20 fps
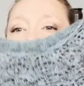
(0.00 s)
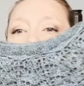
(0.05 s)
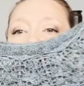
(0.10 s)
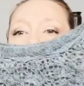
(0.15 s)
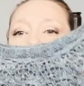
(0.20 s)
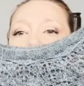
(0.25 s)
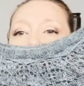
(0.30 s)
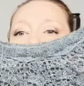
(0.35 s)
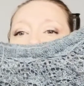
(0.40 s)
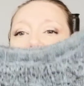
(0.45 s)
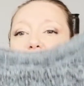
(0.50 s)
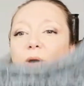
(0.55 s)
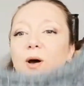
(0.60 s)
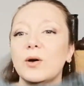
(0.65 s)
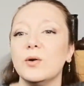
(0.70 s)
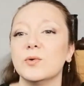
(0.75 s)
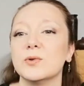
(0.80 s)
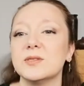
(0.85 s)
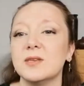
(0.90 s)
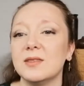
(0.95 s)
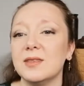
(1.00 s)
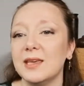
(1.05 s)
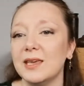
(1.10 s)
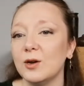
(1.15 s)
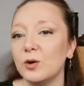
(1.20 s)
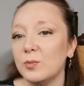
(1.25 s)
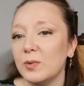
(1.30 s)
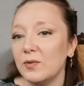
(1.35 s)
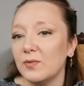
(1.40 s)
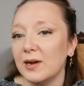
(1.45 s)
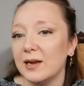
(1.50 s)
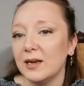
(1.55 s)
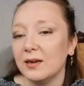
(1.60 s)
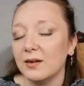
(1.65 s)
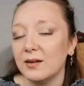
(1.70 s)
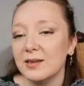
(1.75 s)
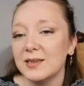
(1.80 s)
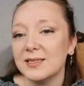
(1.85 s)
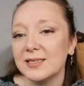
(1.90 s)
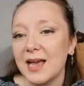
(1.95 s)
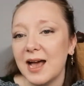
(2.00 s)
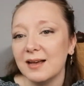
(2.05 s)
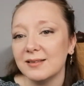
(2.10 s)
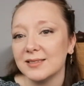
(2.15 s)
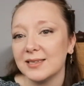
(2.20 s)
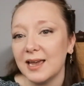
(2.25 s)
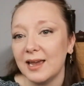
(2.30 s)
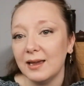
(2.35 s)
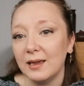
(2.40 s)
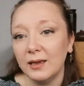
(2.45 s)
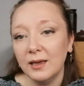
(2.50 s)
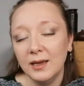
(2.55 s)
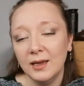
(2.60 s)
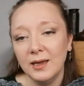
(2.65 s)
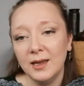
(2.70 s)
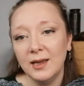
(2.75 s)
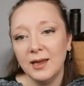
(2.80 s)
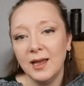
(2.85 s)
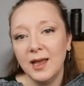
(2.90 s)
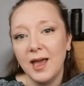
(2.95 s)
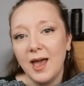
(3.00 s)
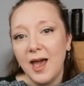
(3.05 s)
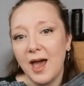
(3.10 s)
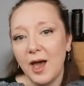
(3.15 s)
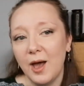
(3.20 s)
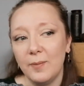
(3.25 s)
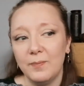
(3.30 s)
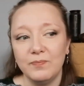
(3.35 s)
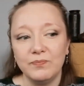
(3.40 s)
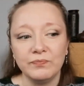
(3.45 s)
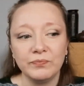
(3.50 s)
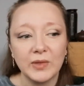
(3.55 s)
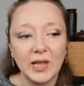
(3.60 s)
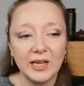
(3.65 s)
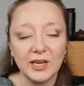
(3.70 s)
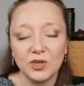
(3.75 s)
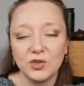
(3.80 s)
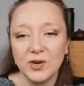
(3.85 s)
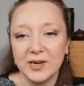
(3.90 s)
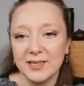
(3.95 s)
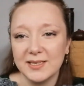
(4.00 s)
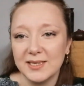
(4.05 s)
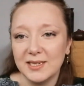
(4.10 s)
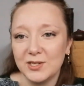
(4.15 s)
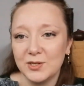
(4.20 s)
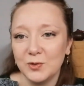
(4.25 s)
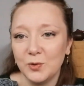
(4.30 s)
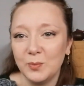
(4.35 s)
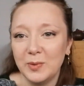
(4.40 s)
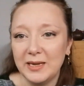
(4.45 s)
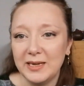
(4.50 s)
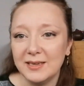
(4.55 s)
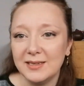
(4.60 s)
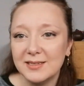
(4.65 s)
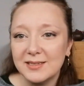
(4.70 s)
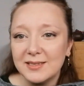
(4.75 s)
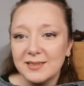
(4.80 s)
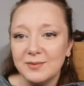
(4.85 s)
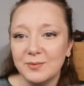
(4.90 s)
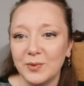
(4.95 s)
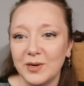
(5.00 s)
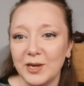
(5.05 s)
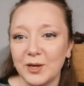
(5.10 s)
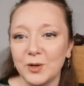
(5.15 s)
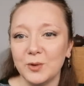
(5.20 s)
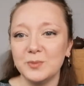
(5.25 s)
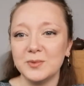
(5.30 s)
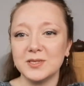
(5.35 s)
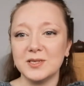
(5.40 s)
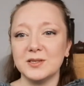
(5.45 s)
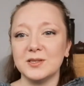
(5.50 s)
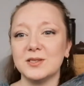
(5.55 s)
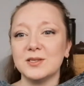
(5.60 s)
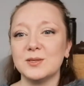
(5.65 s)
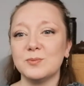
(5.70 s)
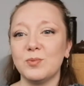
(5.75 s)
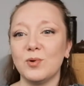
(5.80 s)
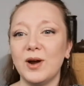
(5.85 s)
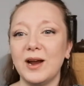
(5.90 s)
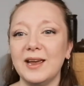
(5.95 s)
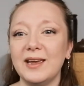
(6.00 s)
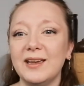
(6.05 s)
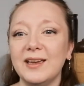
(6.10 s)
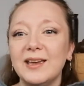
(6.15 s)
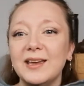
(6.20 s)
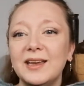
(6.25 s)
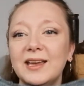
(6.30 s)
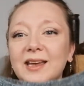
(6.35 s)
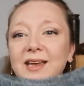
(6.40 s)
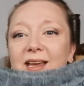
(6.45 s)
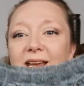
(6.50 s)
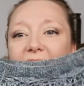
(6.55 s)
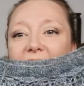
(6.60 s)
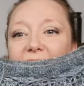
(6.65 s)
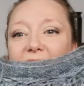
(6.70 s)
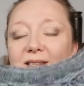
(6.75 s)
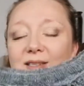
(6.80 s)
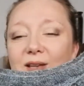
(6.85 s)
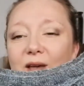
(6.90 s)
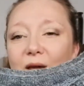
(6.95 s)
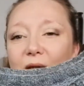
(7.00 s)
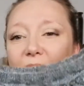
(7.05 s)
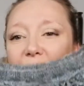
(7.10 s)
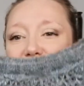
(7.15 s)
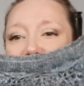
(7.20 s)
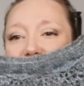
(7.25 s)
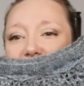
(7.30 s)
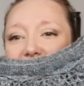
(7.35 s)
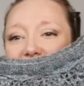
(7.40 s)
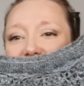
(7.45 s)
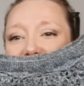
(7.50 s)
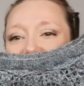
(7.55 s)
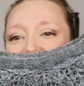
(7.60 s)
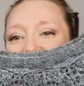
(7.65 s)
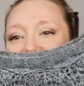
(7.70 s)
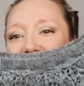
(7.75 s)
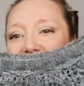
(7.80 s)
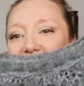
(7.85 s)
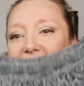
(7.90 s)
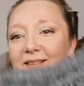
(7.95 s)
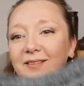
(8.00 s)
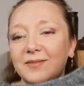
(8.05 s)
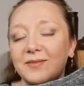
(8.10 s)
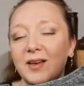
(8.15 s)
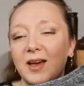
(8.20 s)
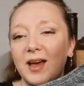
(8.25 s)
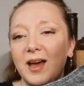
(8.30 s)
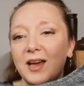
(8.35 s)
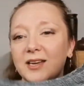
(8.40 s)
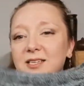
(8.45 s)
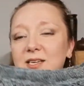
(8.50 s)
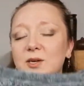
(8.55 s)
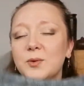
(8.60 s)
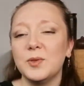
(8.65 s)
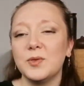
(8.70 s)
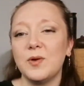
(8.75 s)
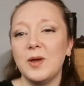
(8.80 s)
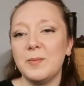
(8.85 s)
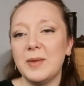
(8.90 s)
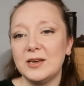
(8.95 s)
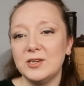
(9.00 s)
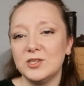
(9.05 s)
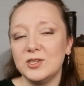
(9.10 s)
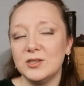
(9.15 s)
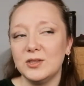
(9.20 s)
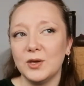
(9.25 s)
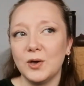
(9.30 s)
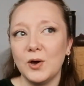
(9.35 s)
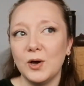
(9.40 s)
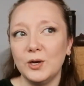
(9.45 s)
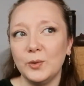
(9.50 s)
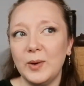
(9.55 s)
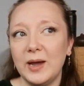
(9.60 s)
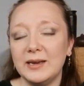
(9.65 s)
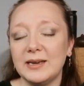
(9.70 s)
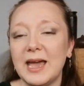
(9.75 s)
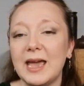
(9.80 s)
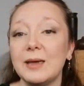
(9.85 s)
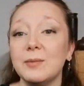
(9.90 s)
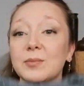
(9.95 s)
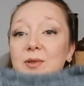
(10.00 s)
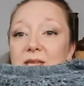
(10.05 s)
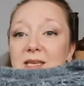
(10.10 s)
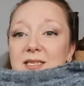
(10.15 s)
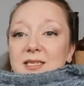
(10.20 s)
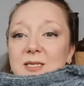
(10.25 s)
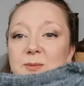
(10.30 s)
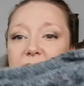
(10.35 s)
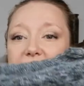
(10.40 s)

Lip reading: to go out. But I also think it will be really nice as a like transitional piece when it comes to the spring. So yeah, I don't know whether I mentioned the colourway name, but this is